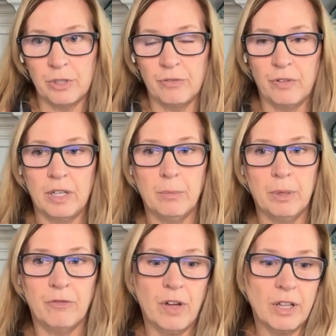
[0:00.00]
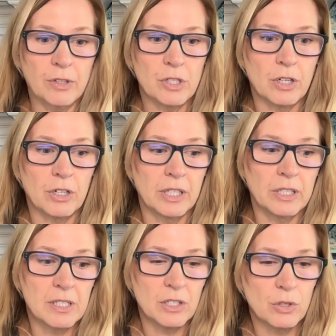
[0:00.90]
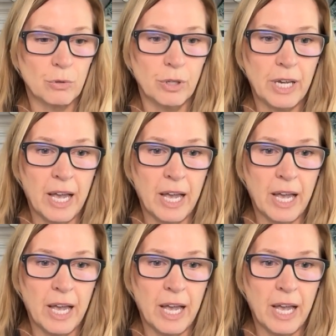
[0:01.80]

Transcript: If anybody follows our Insta story,